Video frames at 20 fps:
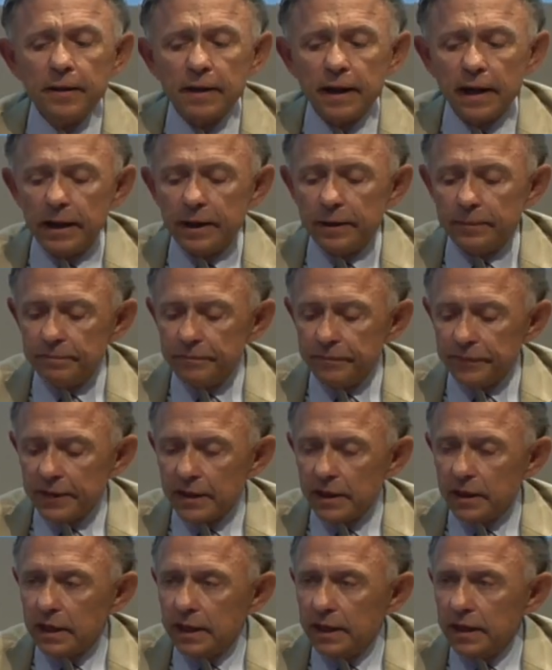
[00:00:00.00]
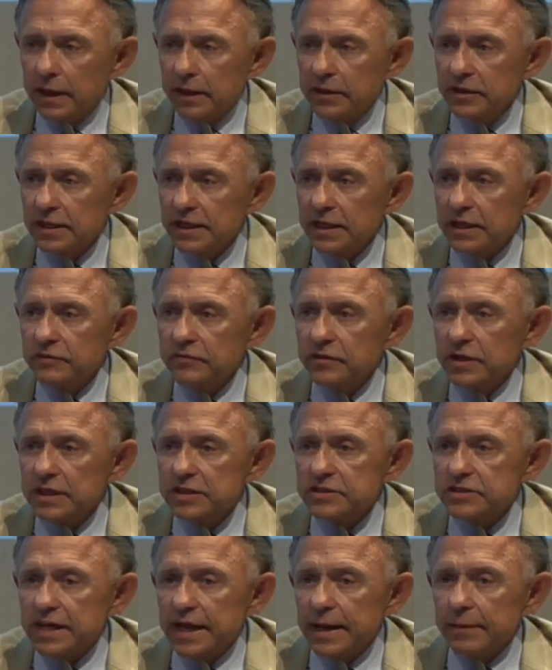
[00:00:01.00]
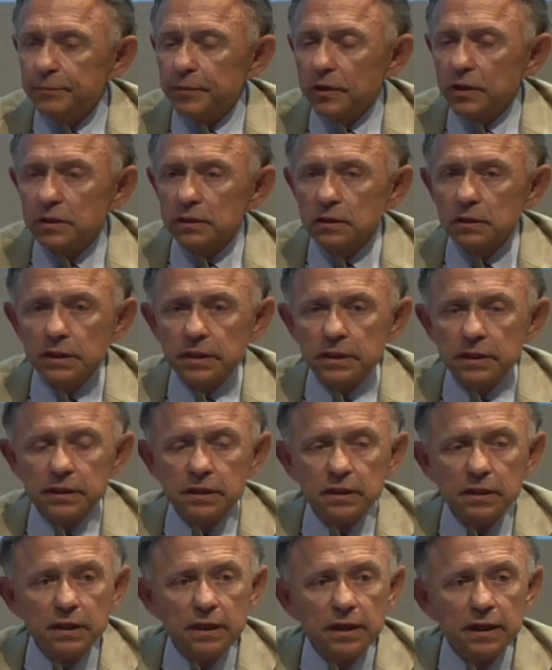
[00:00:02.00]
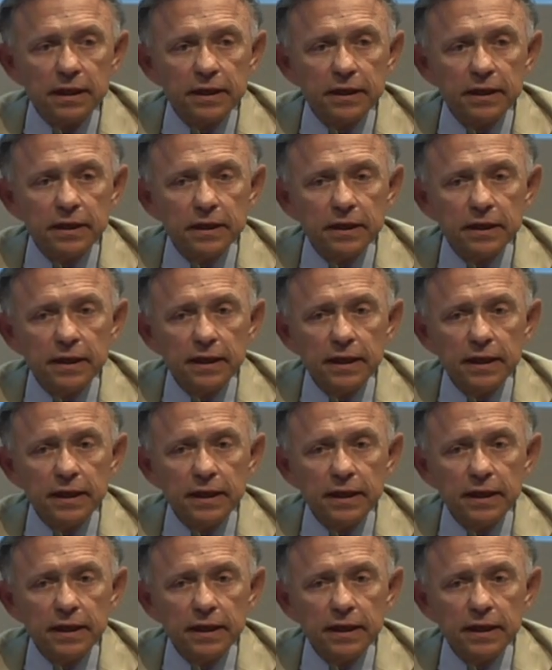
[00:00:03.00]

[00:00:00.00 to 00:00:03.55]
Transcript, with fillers: Um, I, I, think of the example in uh,